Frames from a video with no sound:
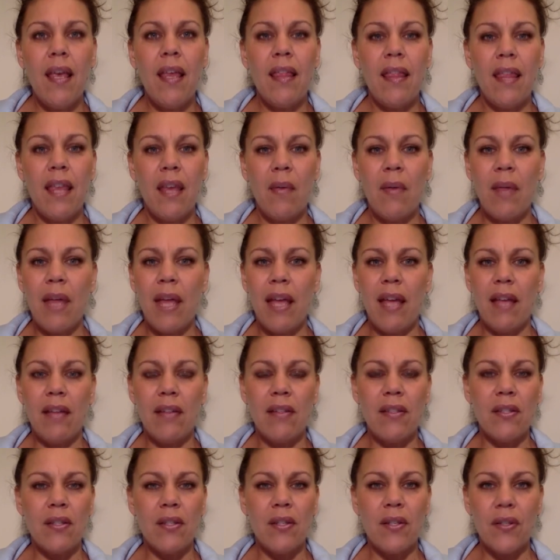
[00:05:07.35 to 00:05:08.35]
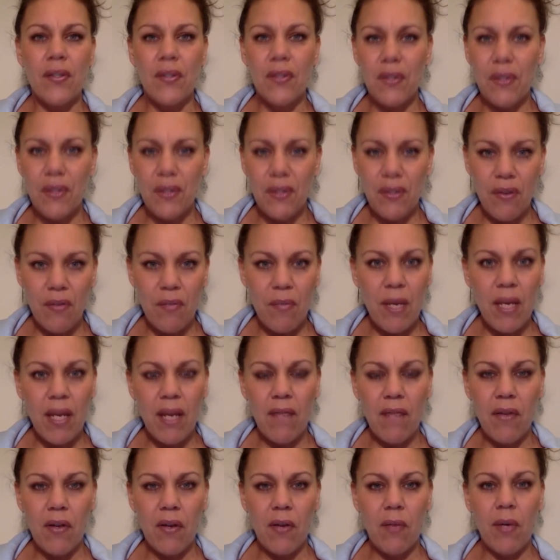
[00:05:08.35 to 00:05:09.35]
They will answer so many
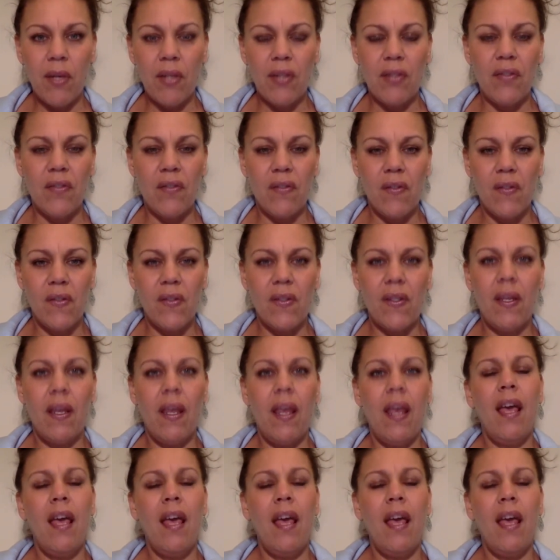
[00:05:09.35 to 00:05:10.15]
of your questions.